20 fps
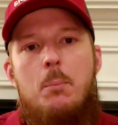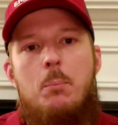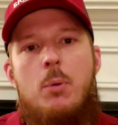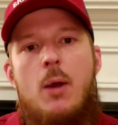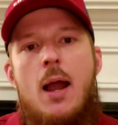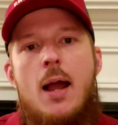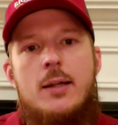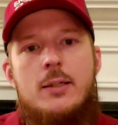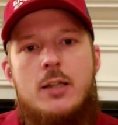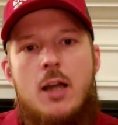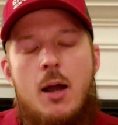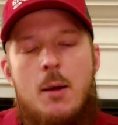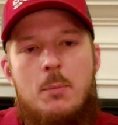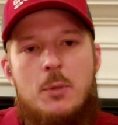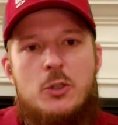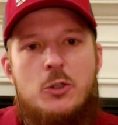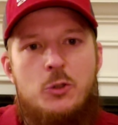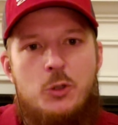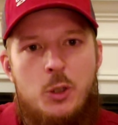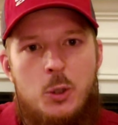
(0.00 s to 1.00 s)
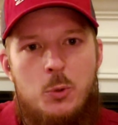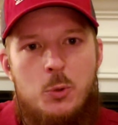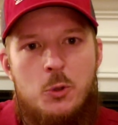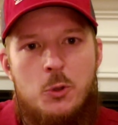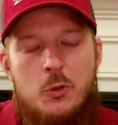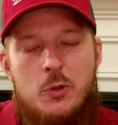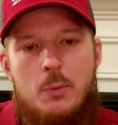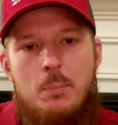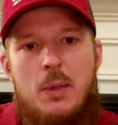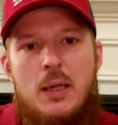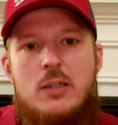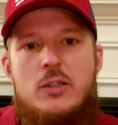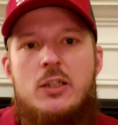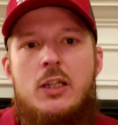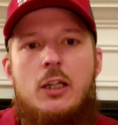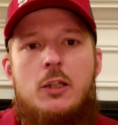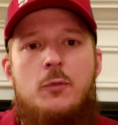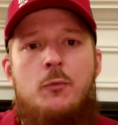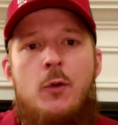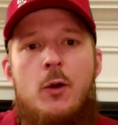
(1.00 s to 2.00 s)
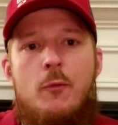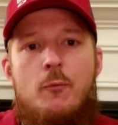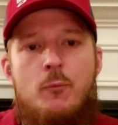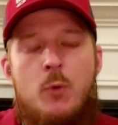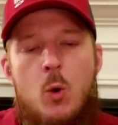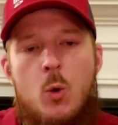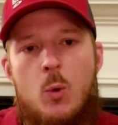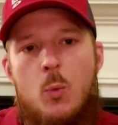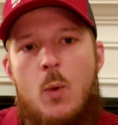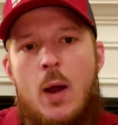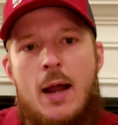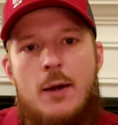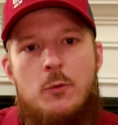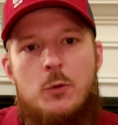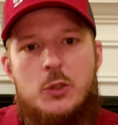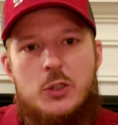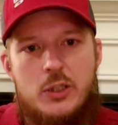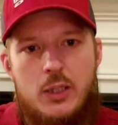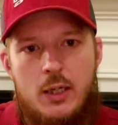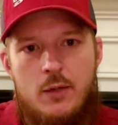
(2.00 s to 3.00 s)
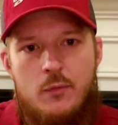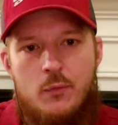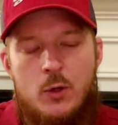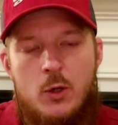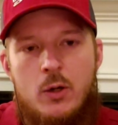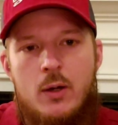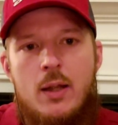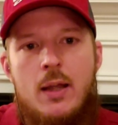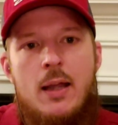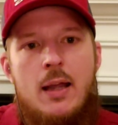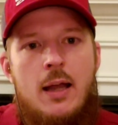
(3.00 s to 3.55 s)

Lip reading: Brian Thomas Jr., the big 6'4" wide receiver.